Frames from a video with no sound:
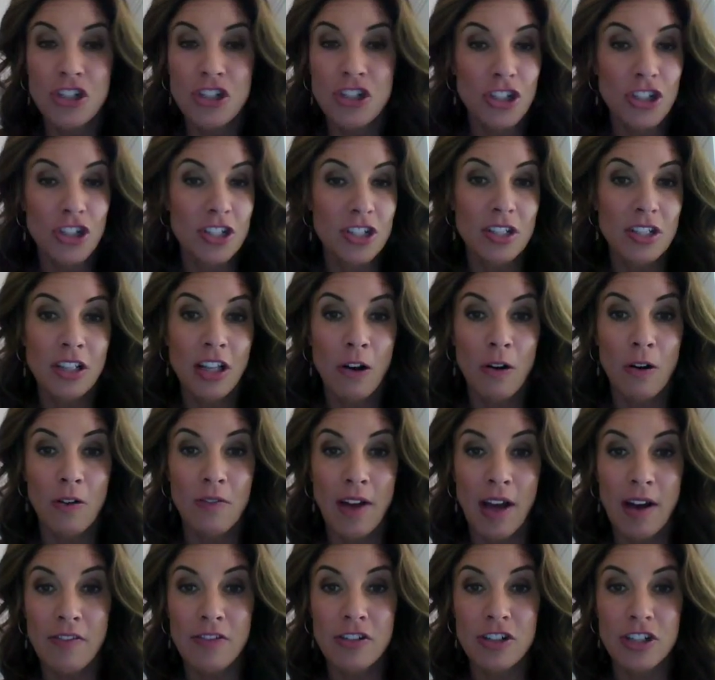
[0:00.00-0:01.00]
just the law of
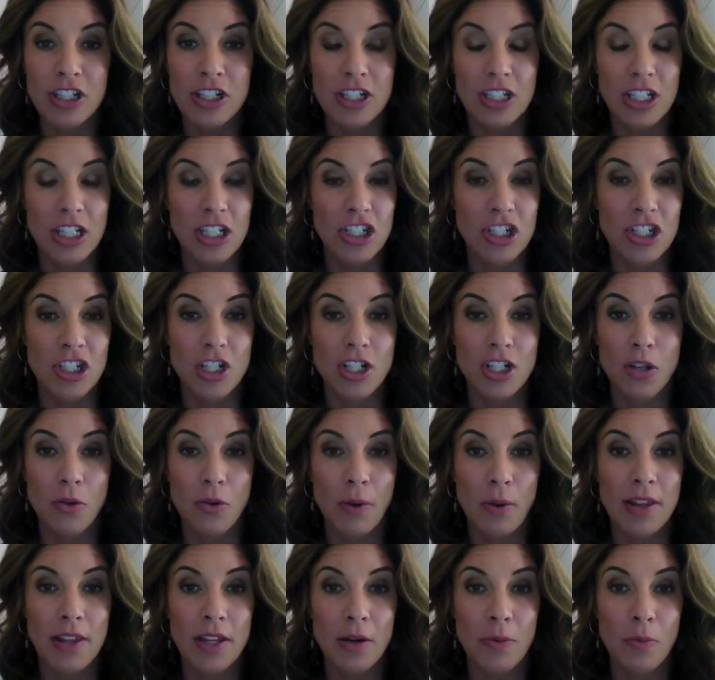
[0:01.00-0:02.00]
averages. It's just the
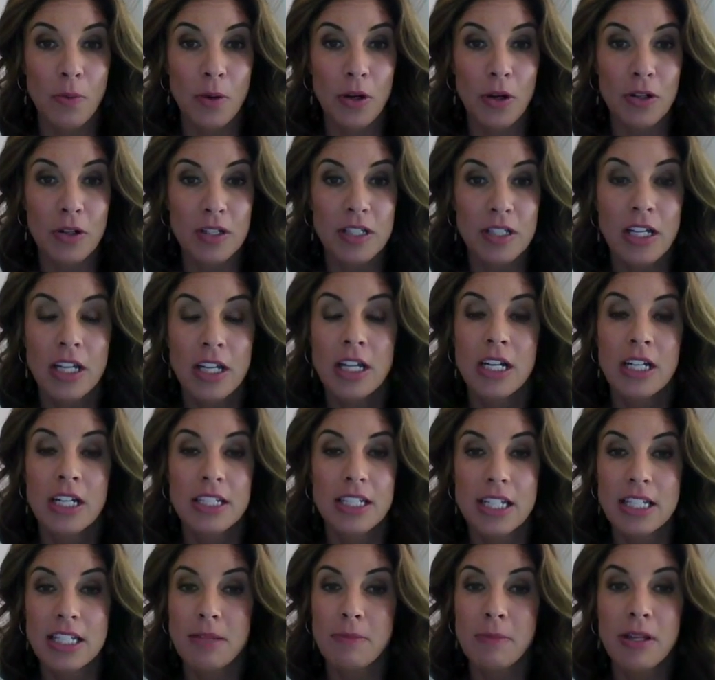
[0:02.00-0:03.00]
way that it works.
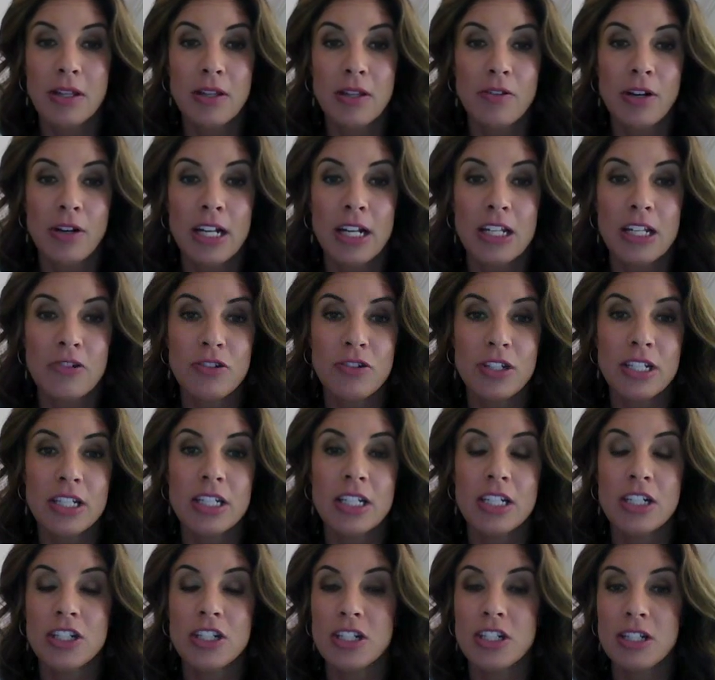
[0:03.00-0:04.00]
Doesn't mean they're not
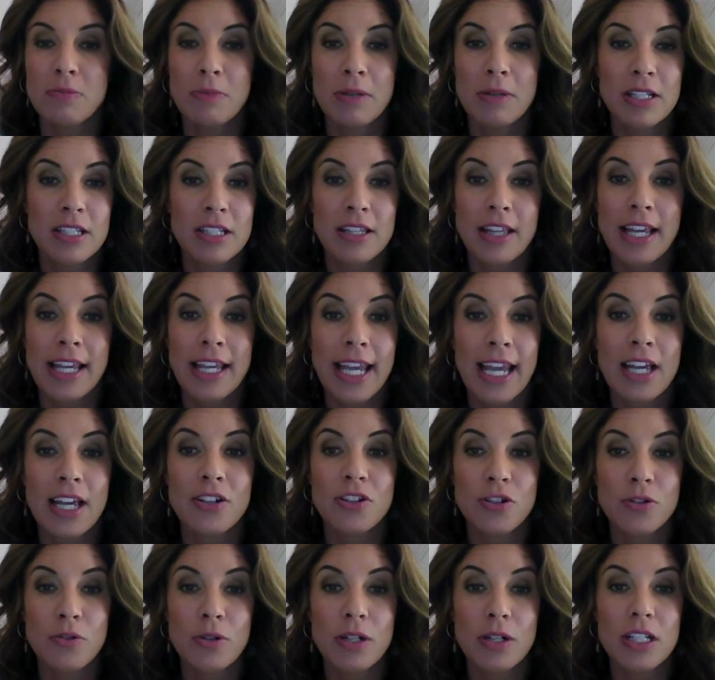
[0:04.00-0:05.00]
interested. It just means that they
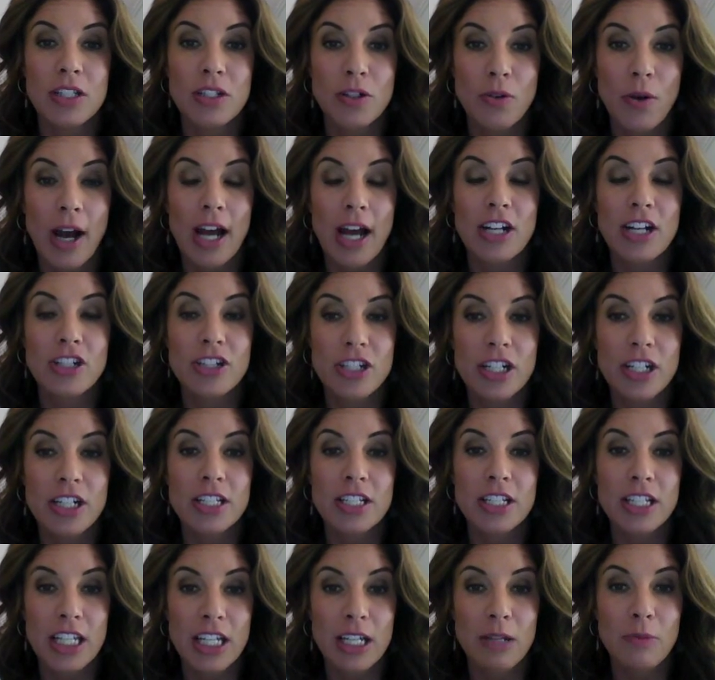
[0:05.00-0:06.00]
can't do it. So I
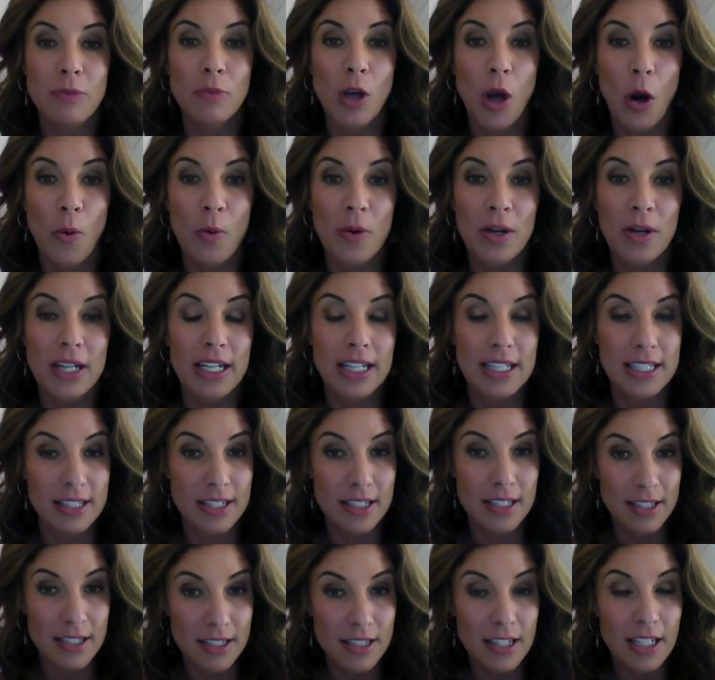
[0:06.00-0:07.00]
just keep going.
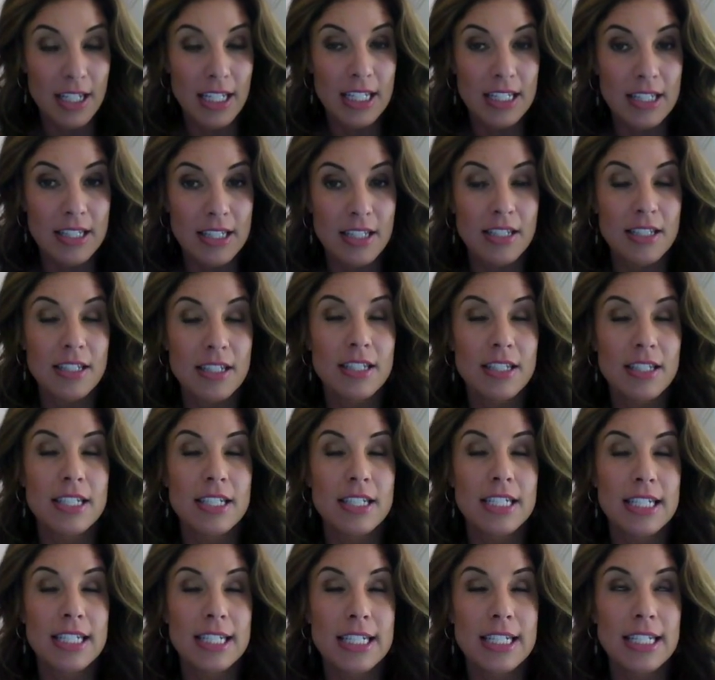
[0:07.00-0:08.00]
It's a
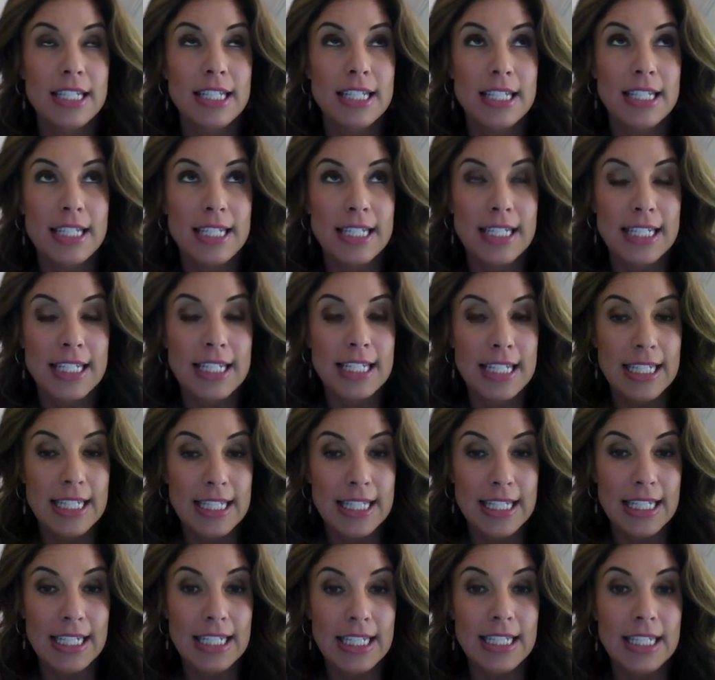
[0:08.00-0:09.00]

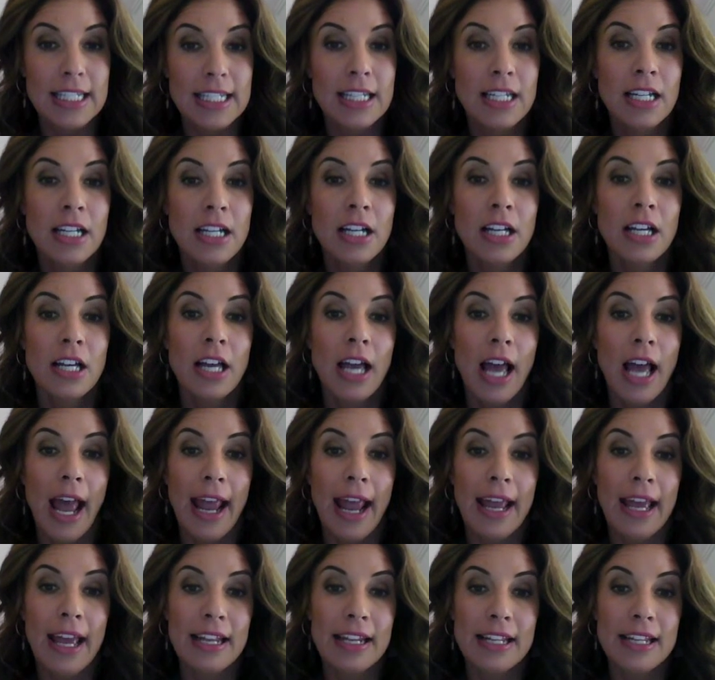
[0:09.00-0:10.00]
statistics,
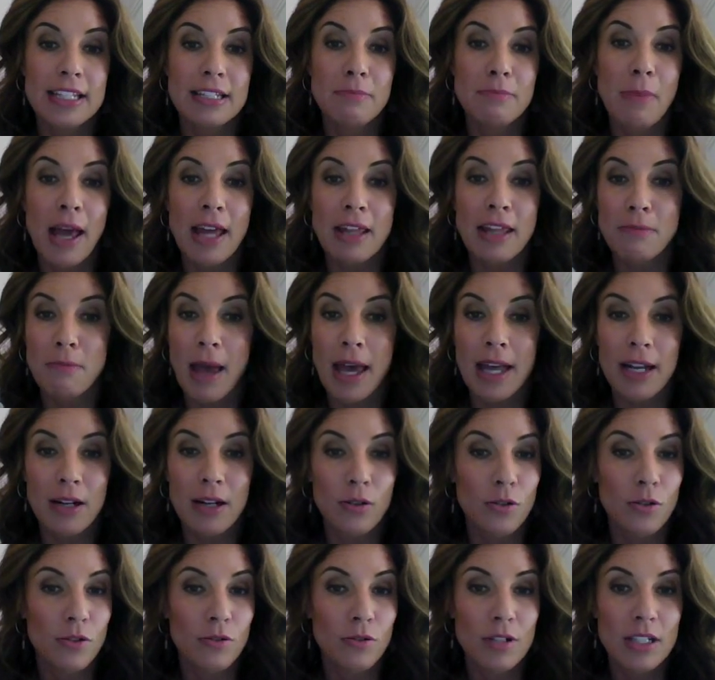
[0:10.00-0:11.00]
and it's
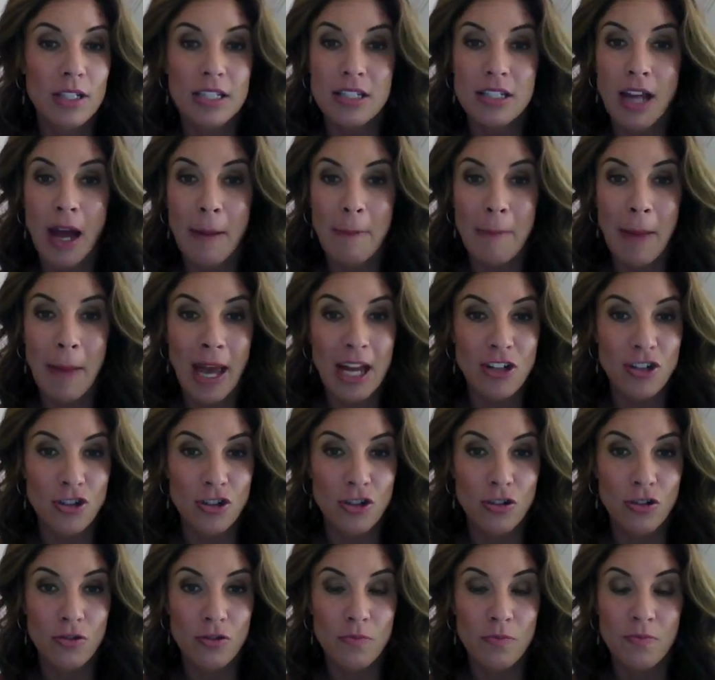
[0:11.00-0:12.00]
mathematical. It's not
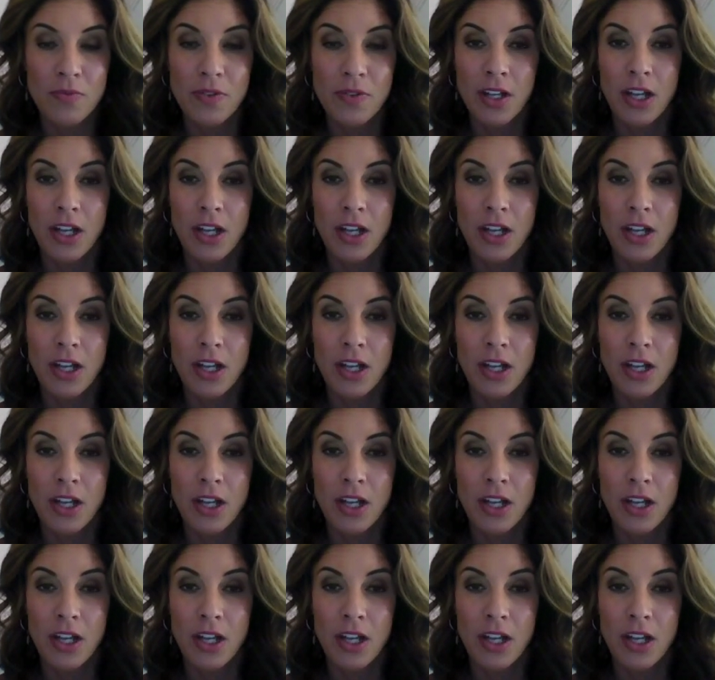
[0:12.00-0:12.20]
magical.